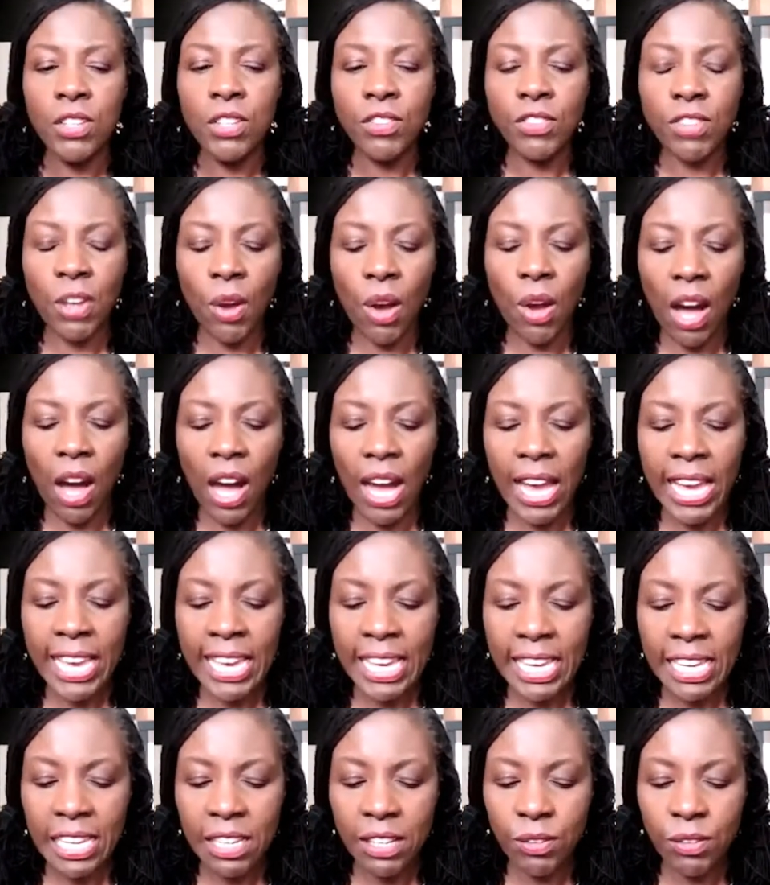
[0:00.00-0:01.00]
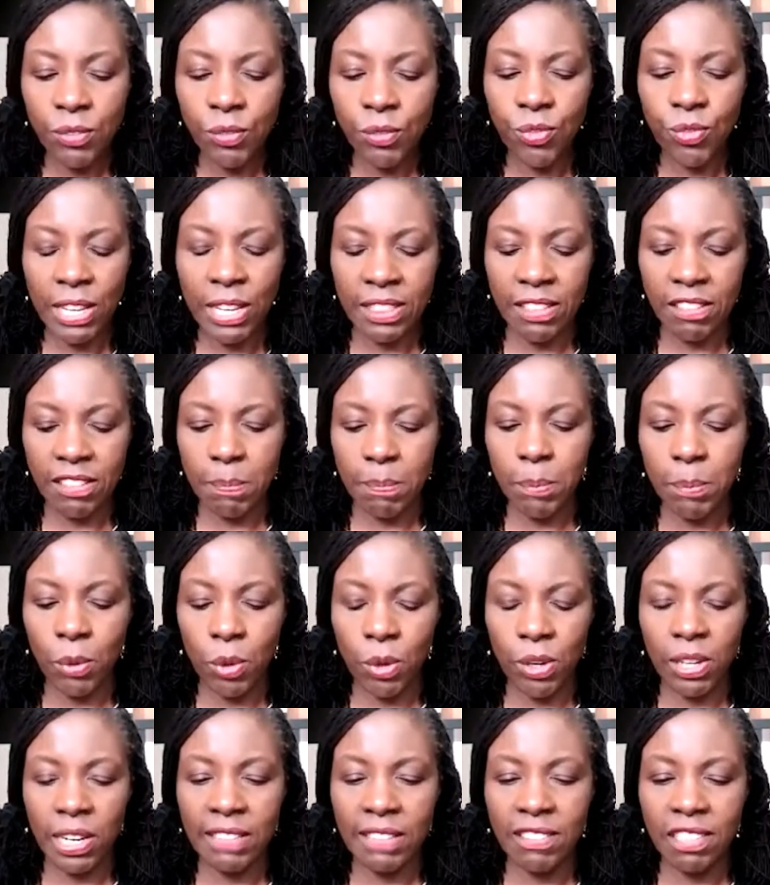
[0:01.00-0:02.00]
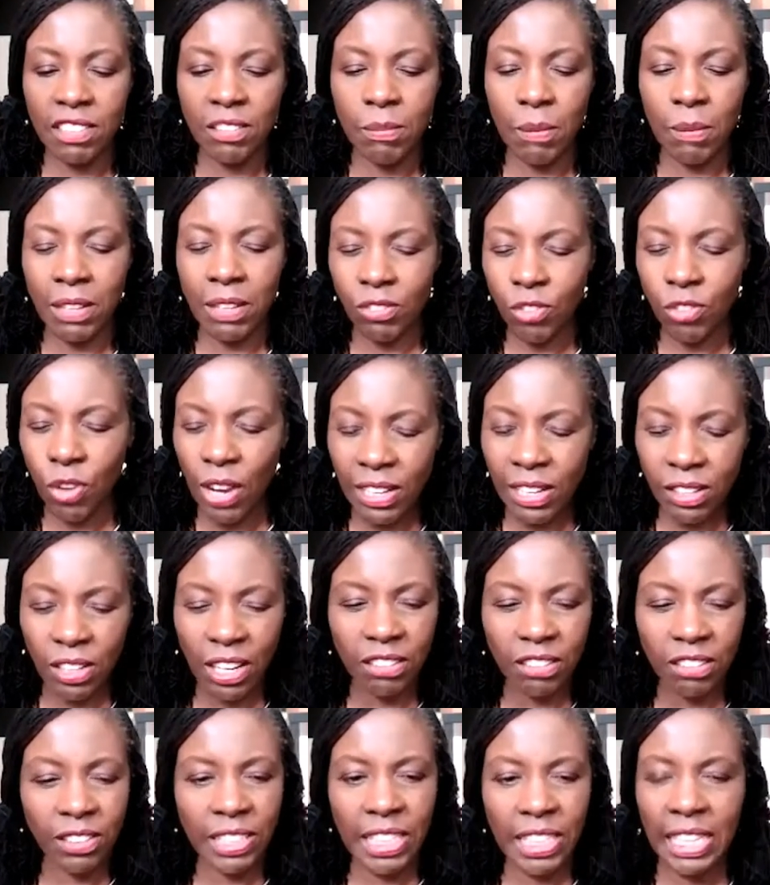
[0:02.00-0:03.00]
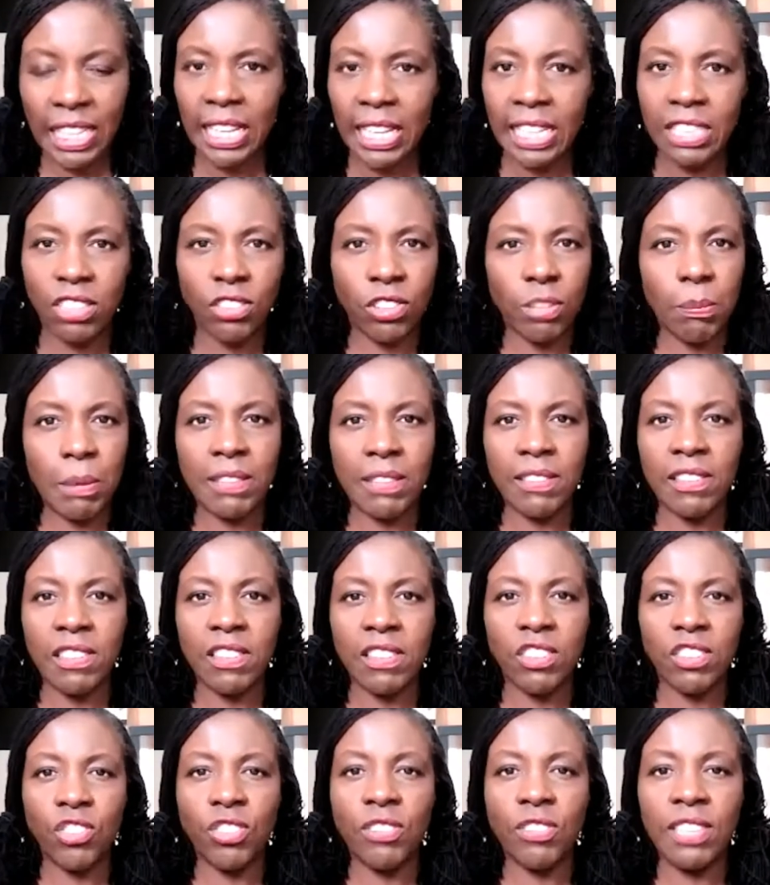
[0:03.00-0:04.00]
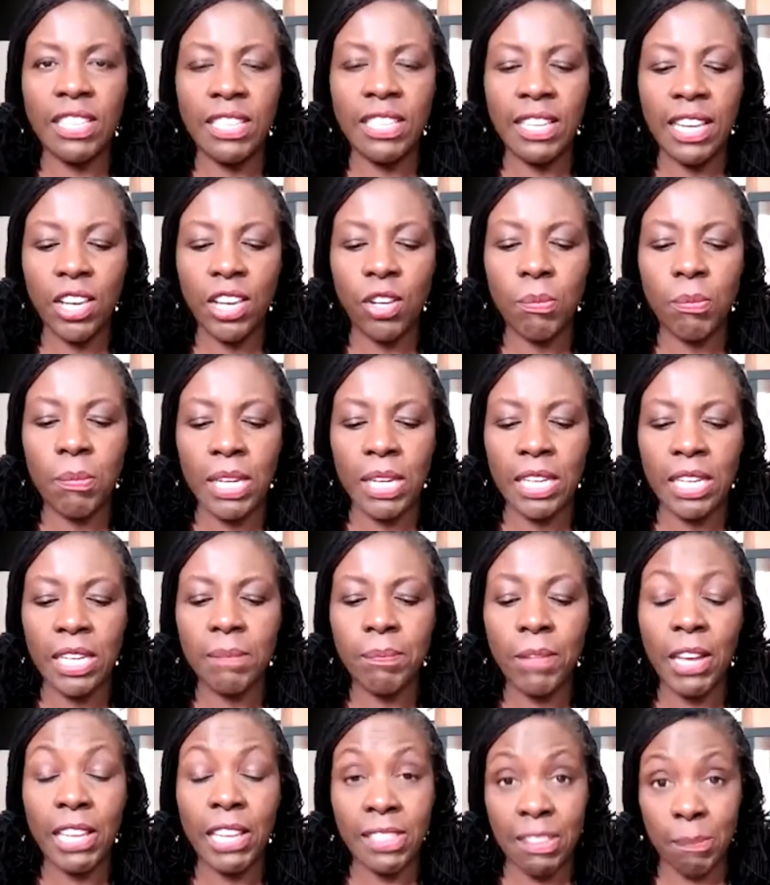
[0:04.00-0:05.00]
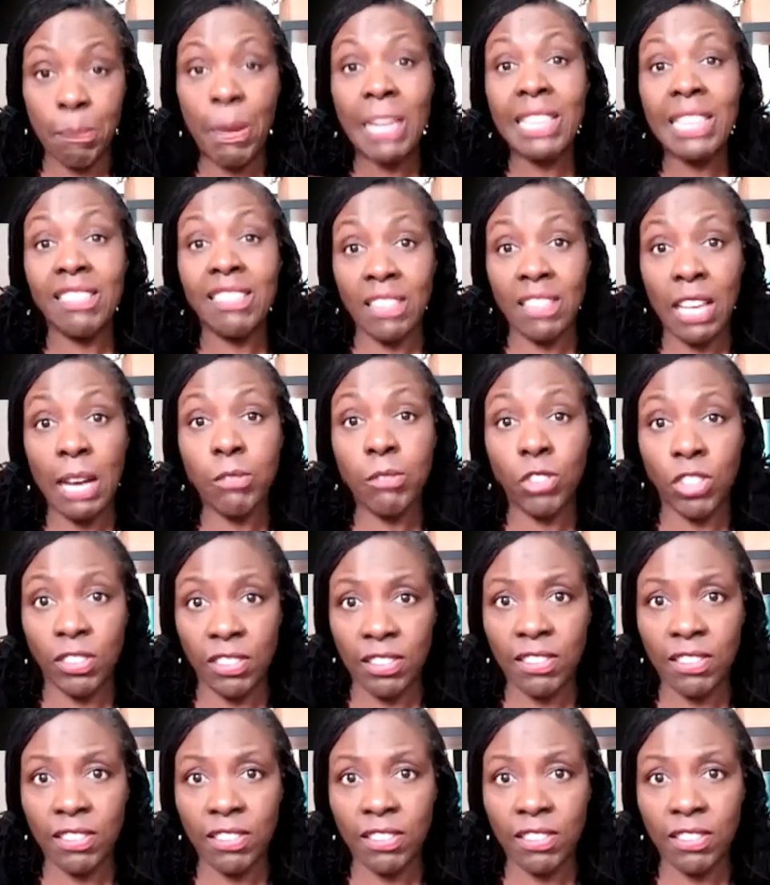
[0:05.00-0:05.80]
So I read this book and I said to him, I was trying to articulate it to my sister, and she said, Naomi, and by this time she's a